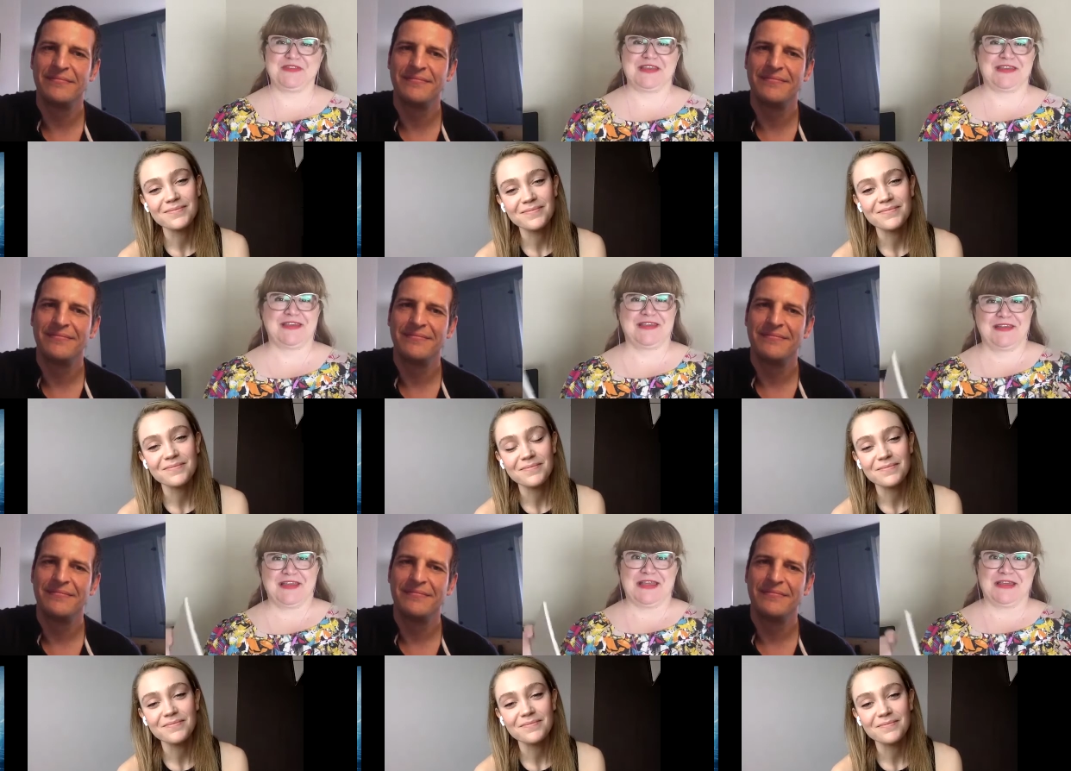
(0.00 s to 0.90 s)
Speaker 1: the
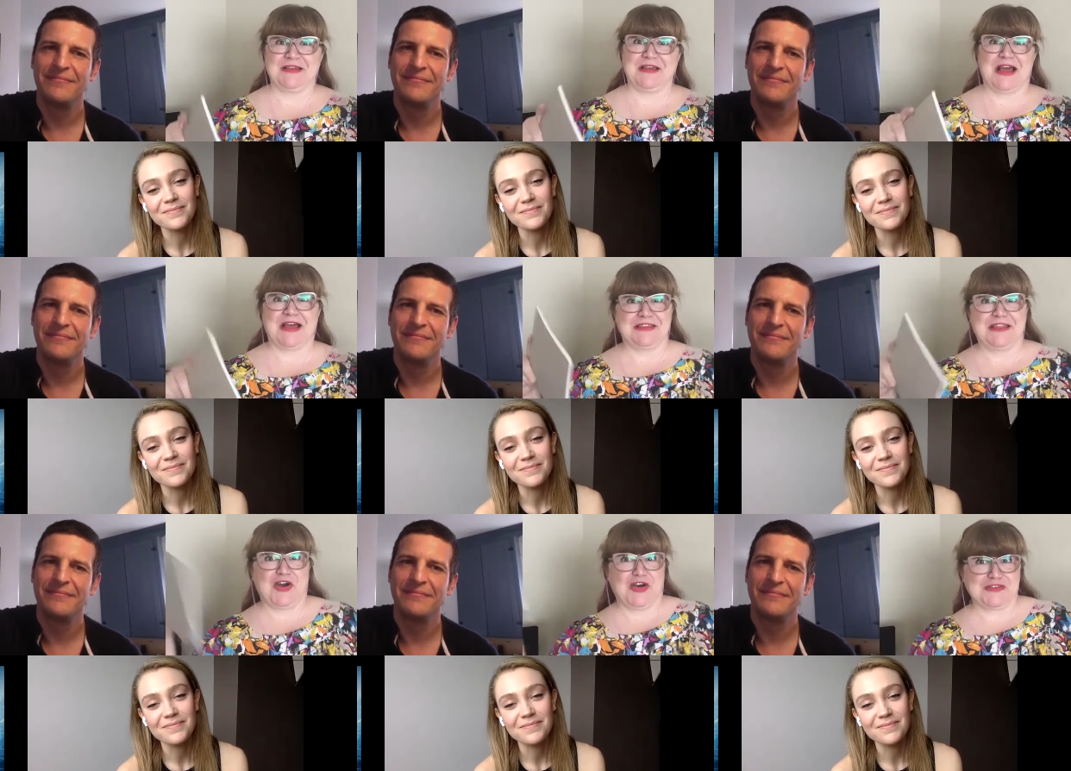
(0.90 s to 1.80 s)
uh,
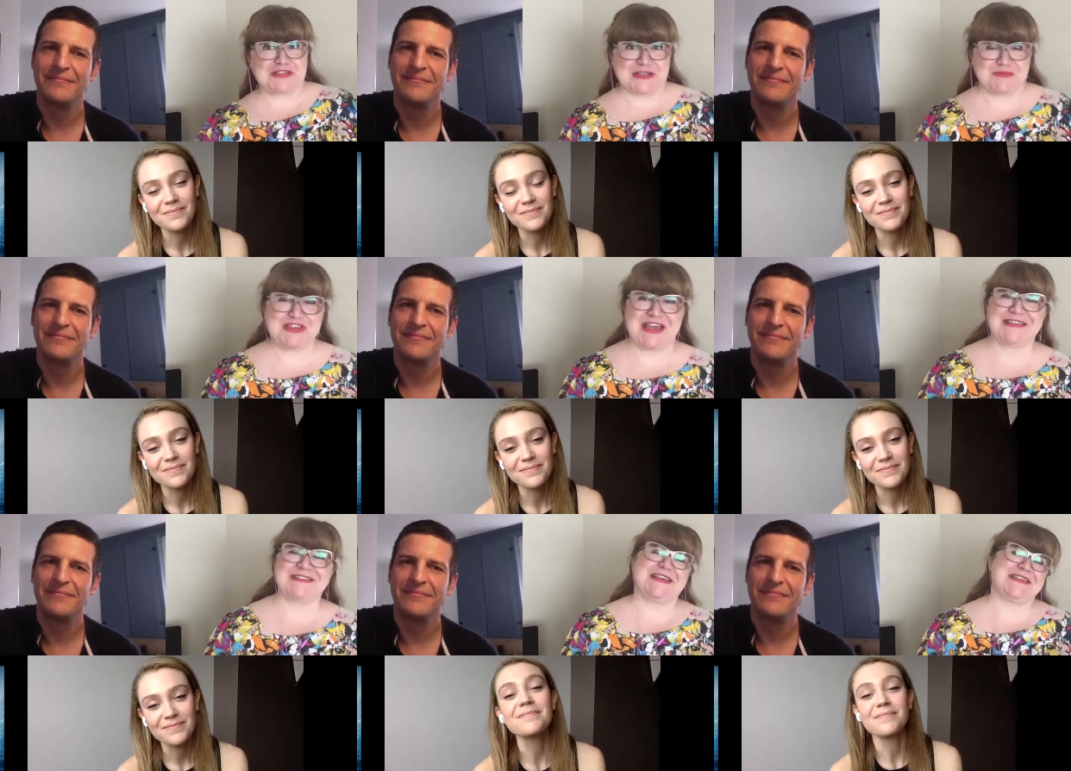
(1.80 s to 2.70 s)
the other
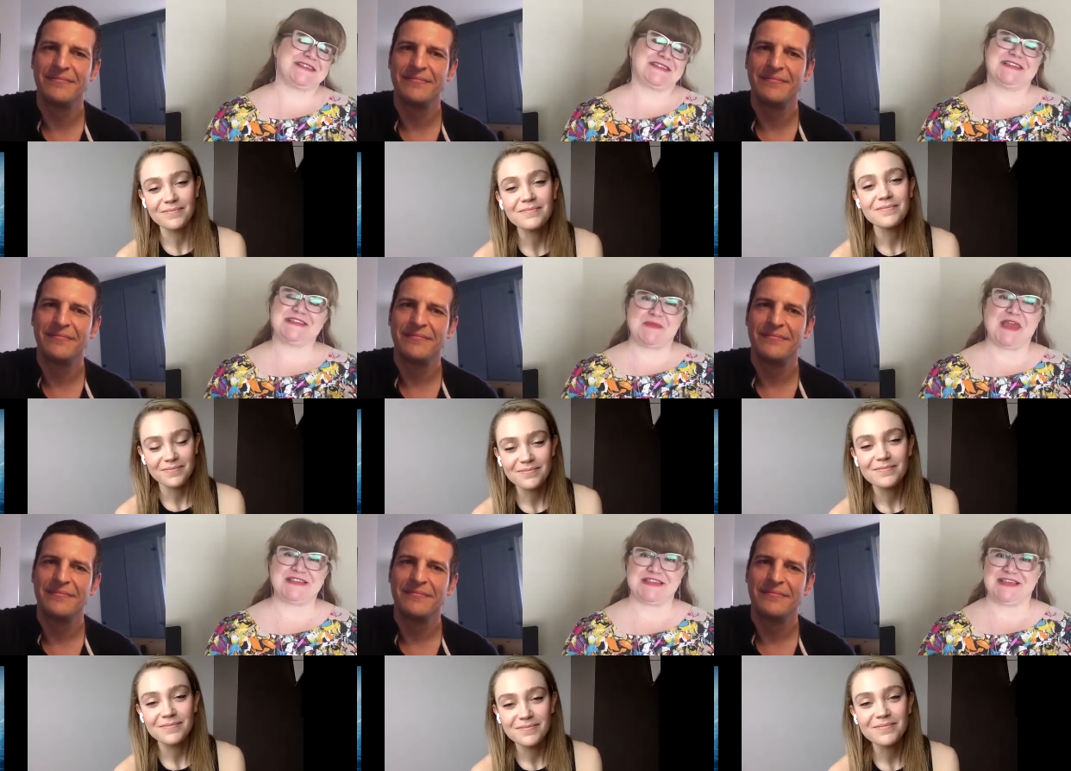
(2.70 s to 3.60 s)
subject, it's it's
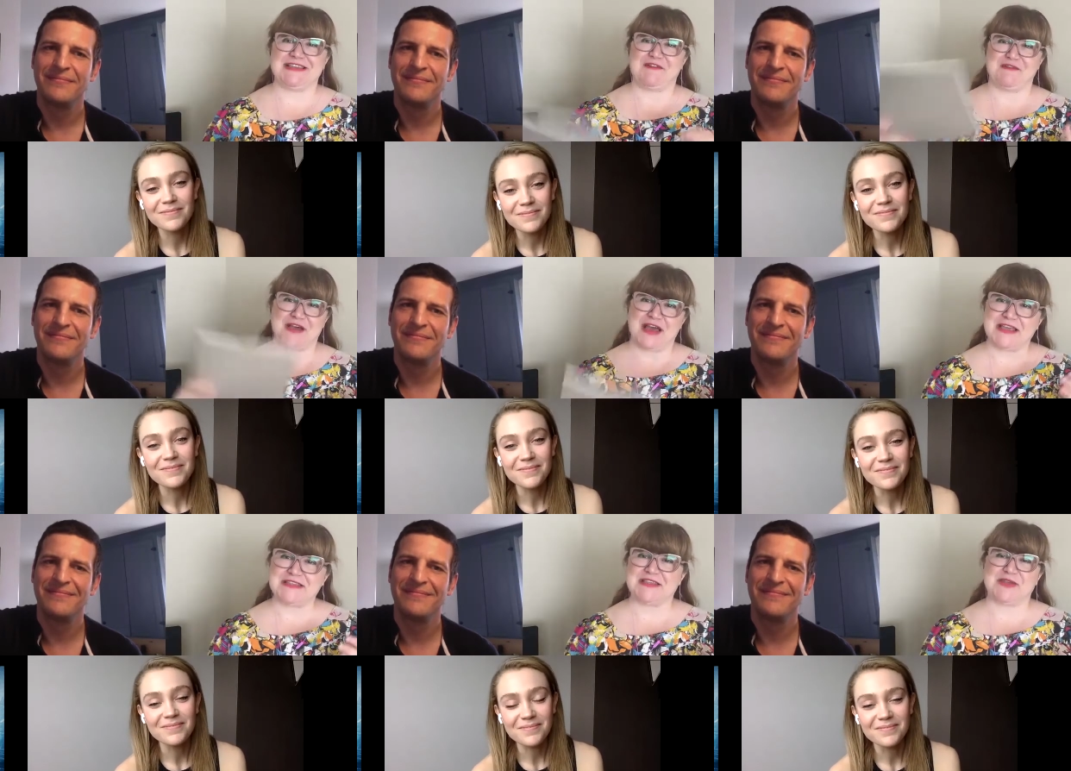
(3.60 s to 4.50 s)
amazing. The
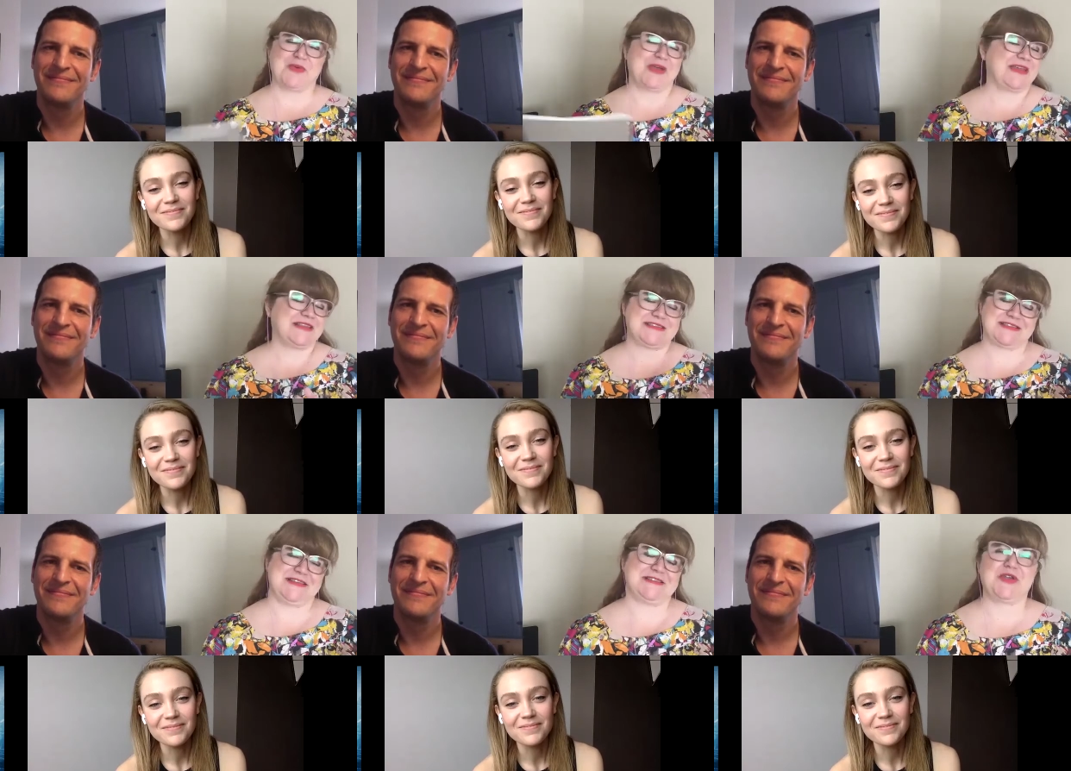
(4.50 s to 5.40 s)
fight, the, it's
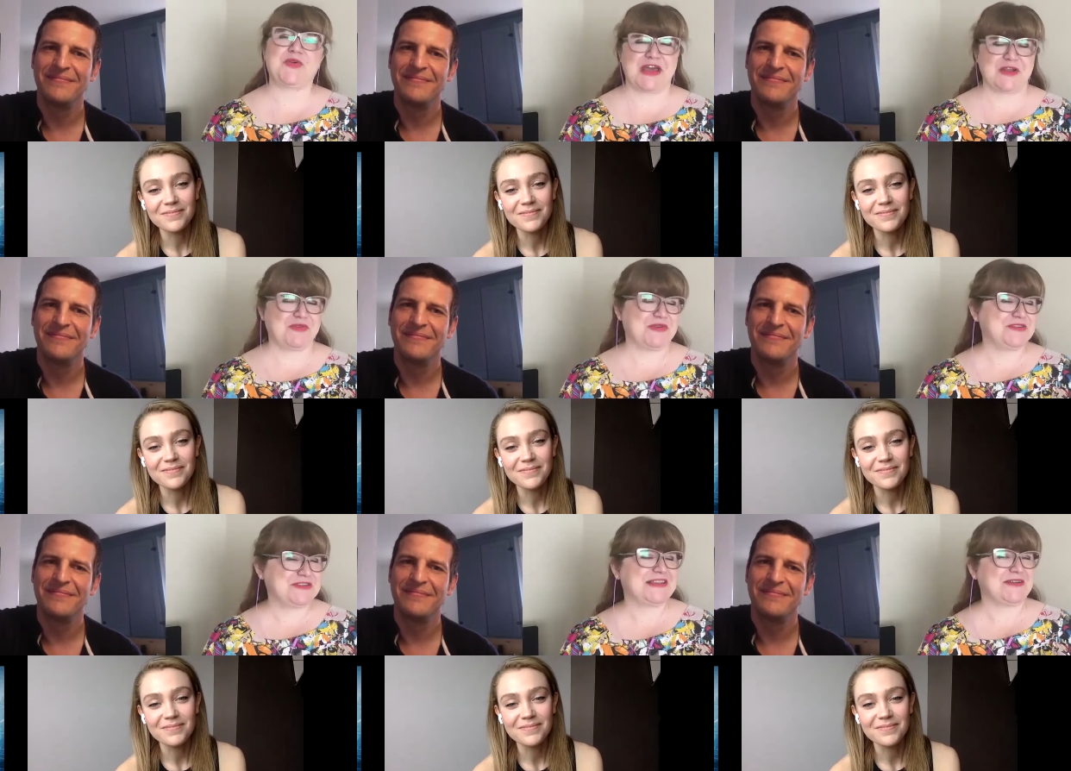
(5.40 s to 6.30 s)
it's incredible. You
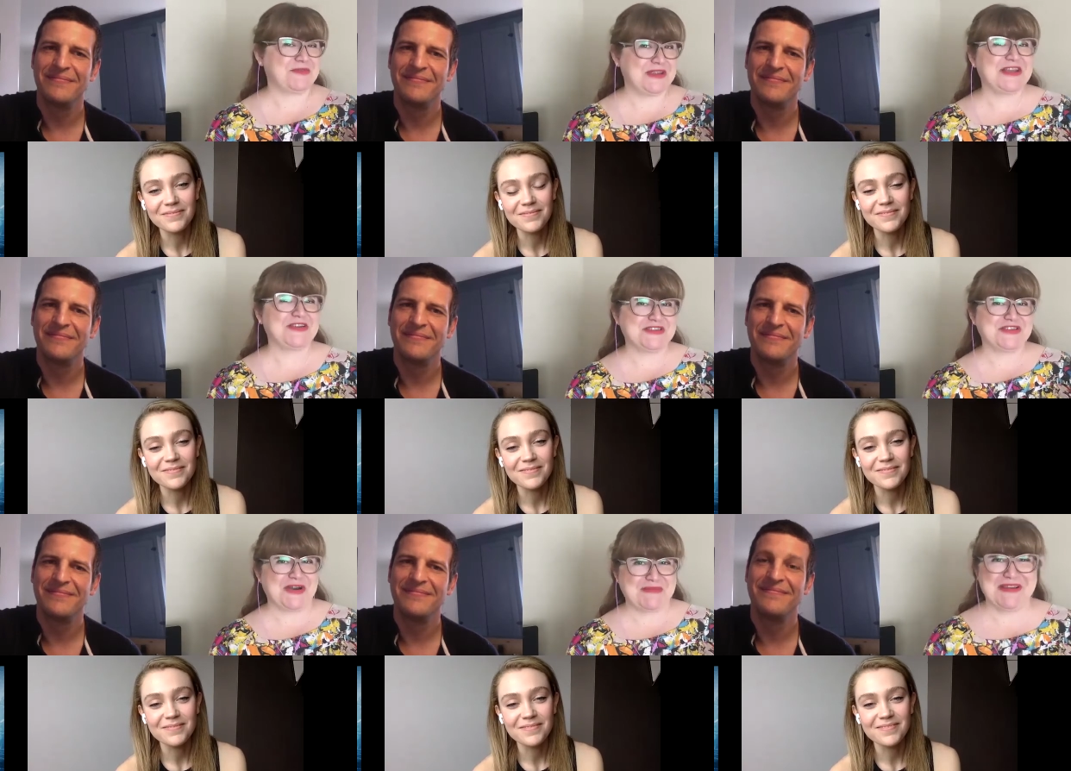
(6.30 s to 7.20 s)
did a really good
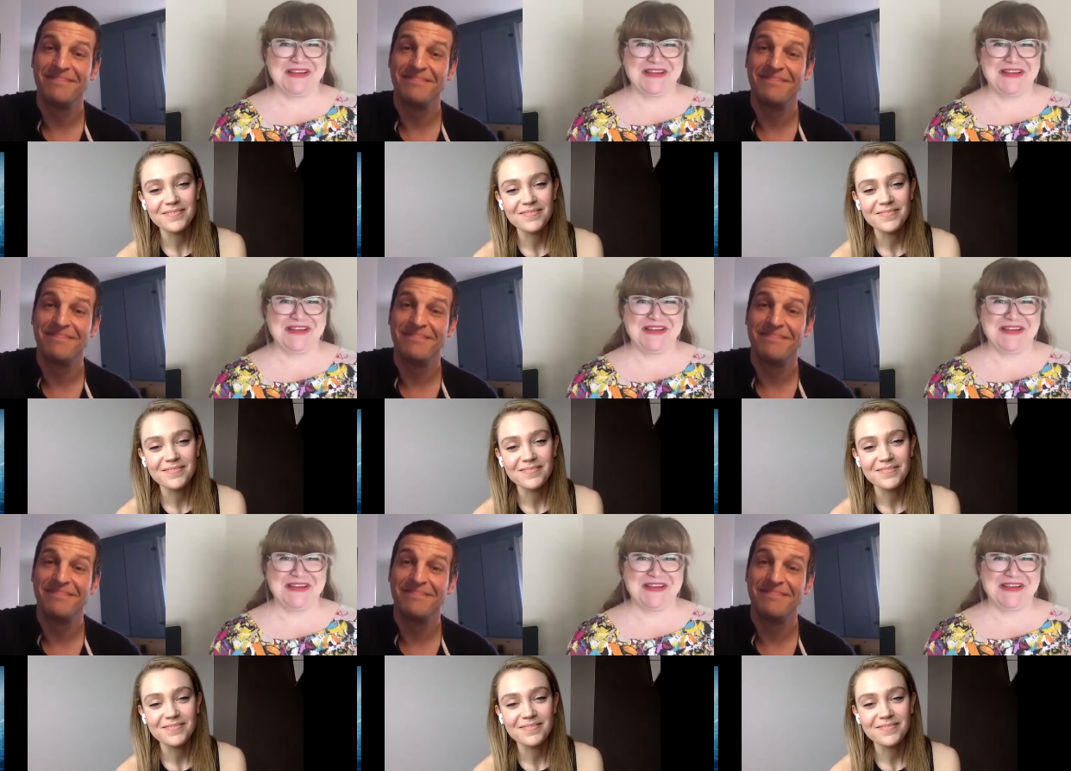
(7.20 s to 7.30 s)
job.